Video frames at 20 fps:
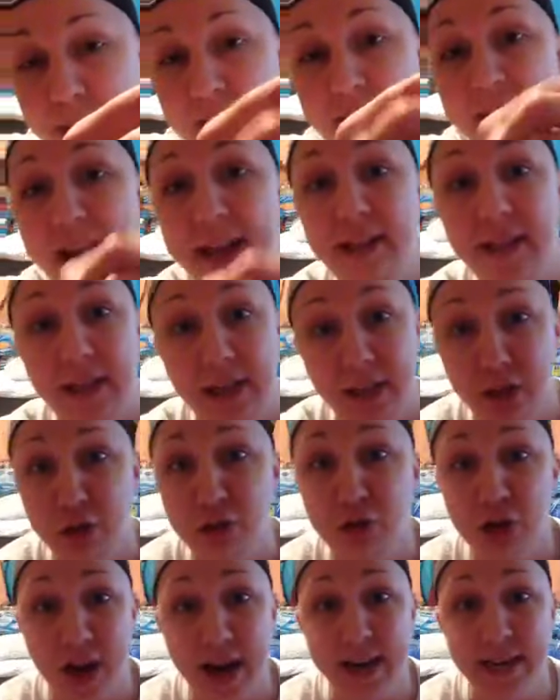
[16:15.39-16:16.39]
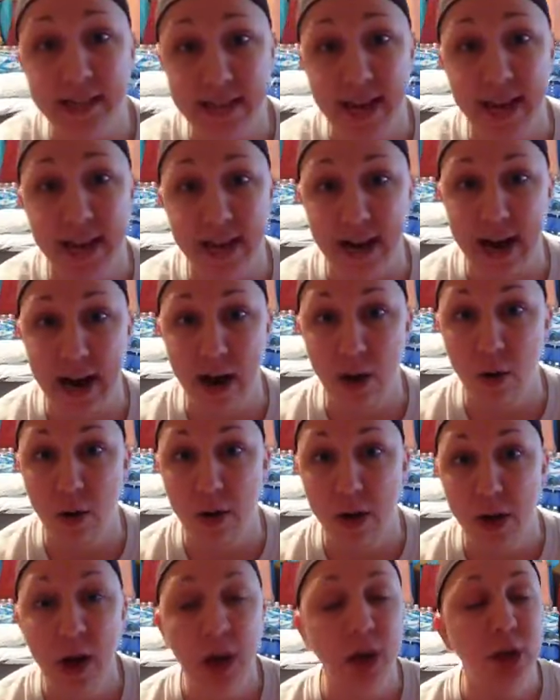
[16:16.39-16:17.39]
and then you try to take it out,
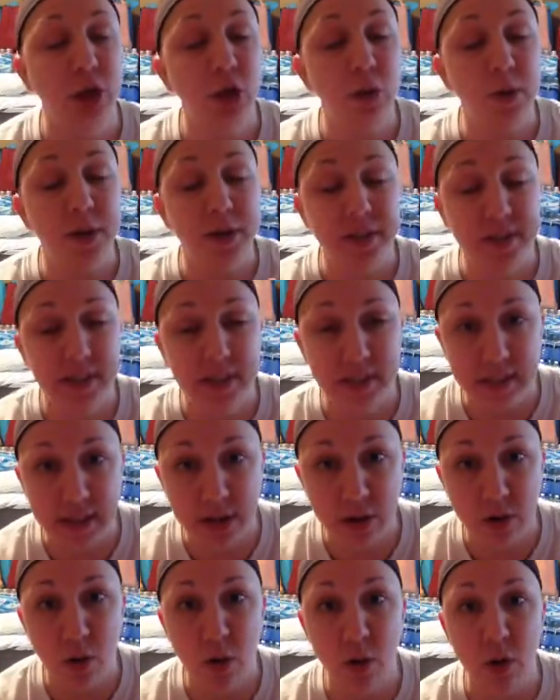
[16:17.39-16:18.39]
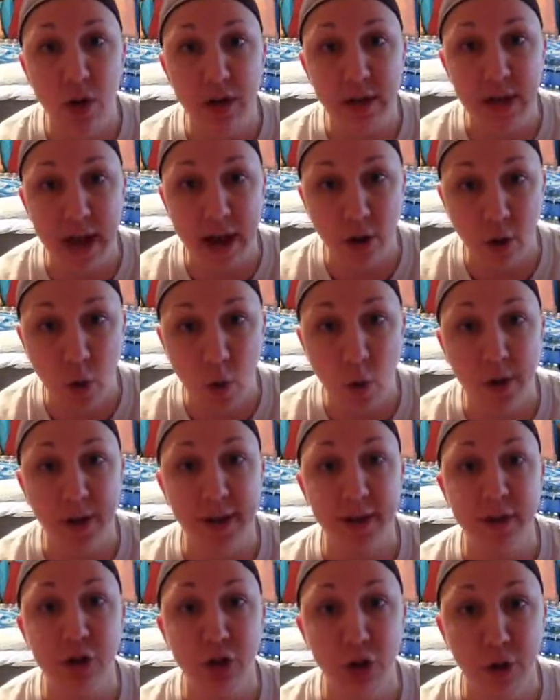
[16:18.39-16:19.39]
you are still not
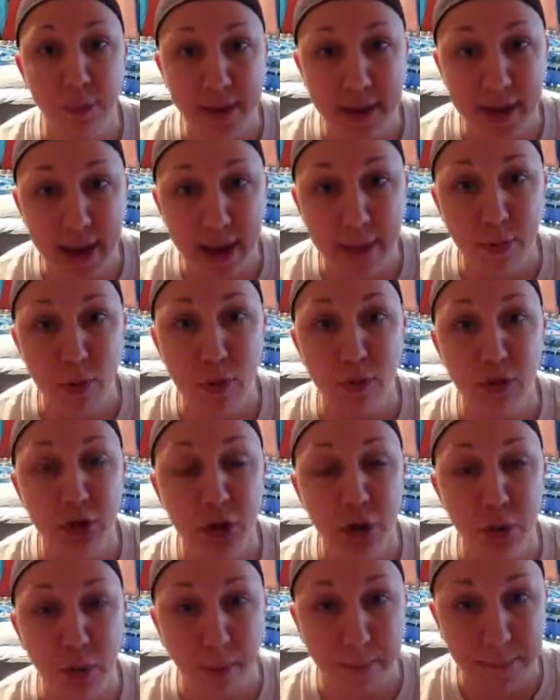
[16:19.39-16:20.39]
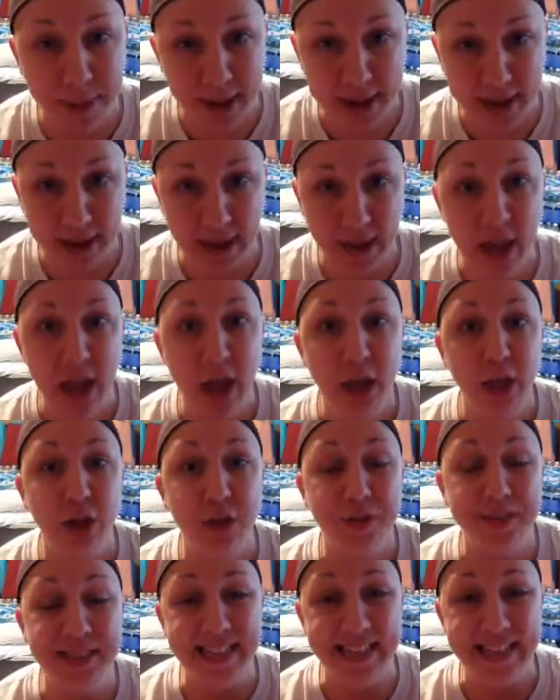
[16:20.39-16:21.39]
going to be able to repent.
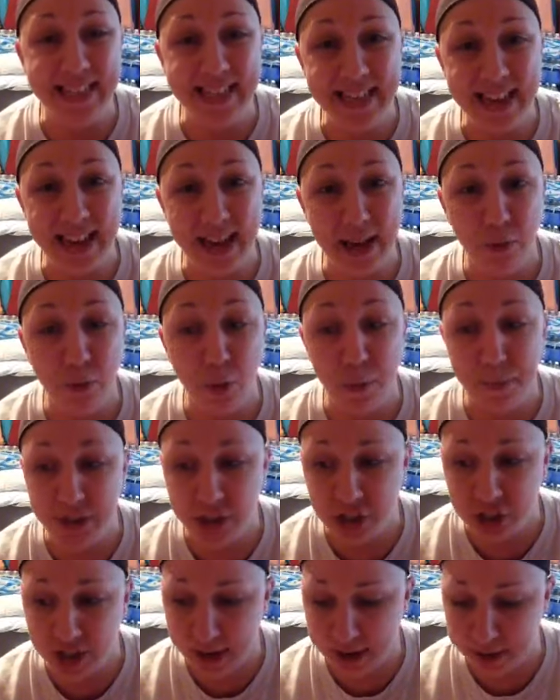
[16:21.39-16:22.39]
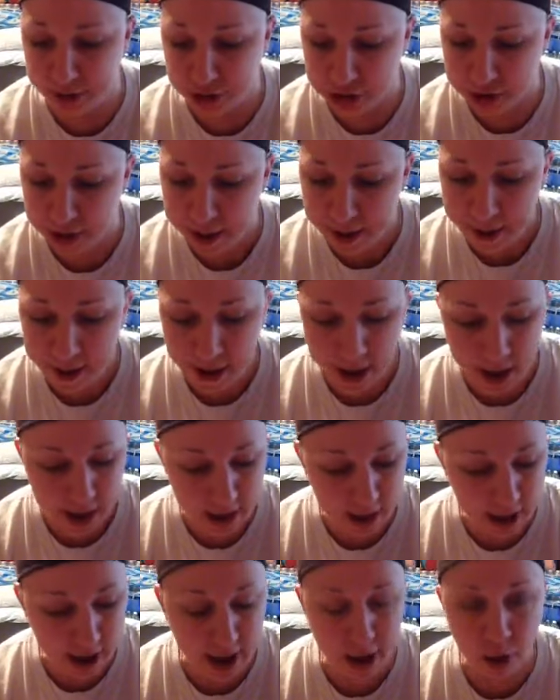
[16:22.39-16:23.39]
Your DNA will be changed.
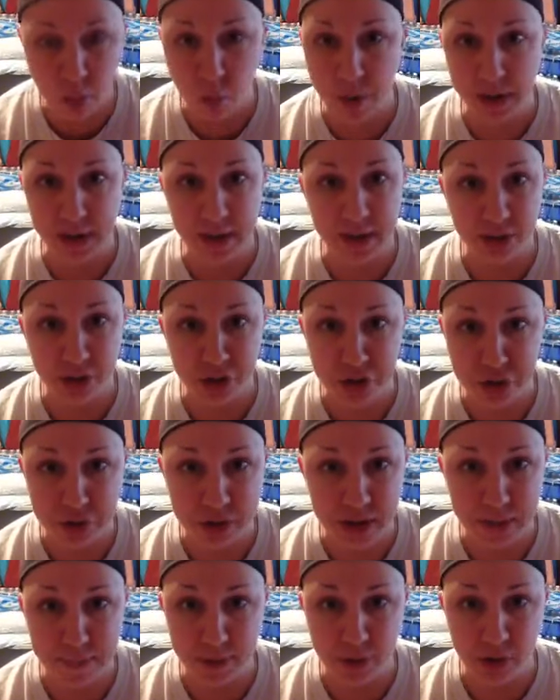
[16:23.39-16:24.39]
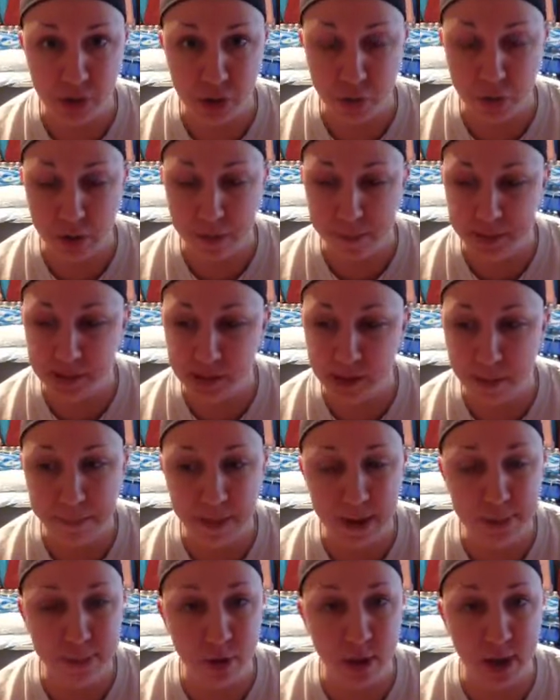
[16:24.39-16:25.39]
And I don't want to get too deep into it, but some
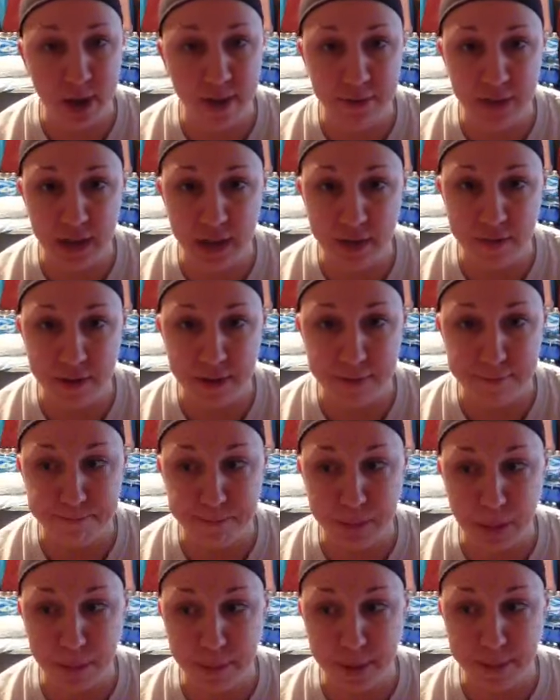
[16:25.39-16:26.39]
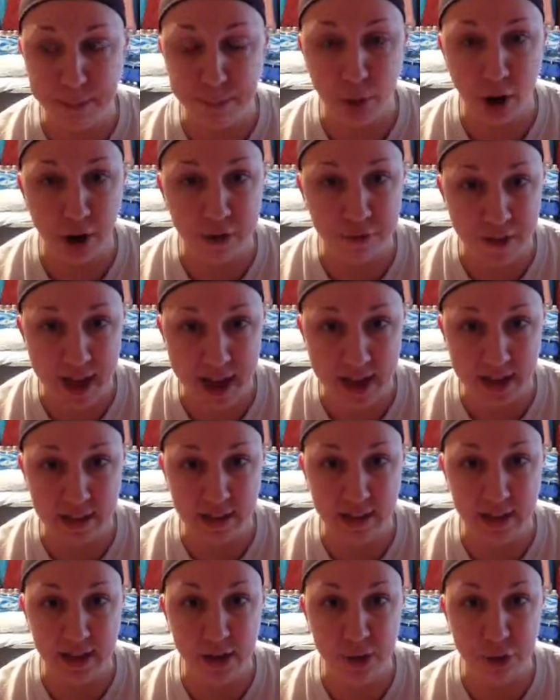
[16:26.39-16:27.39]
people have even been
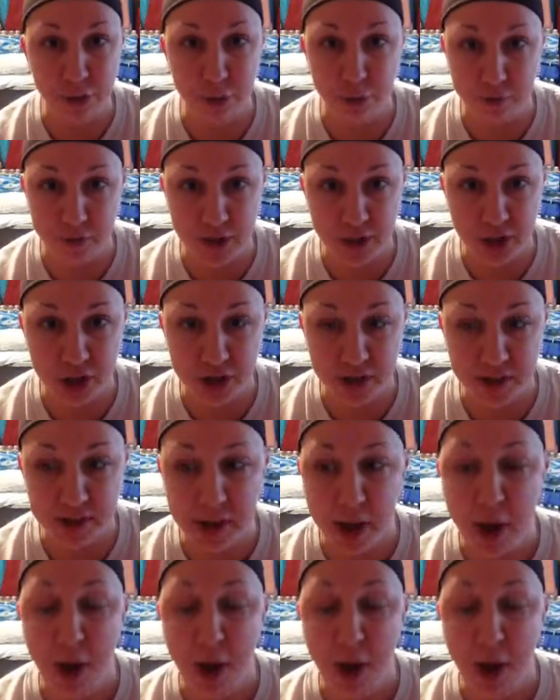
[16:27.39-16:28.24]
prophetically, through visions,